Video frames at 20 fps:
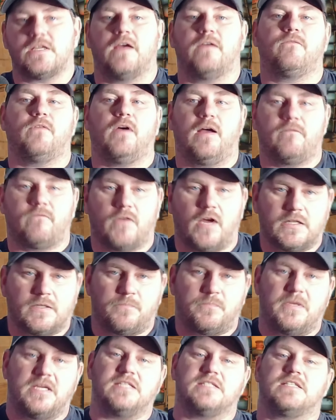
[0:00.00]
I've I've got the
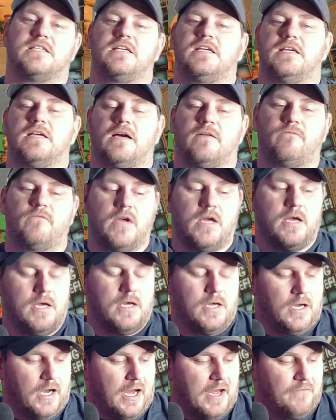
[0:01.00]
PC. I've
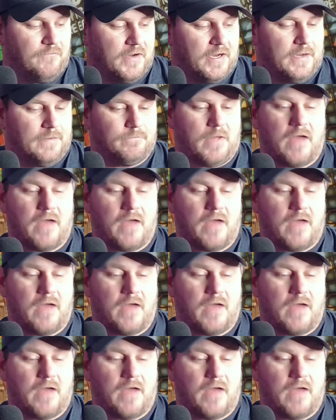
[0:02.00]
I've uh,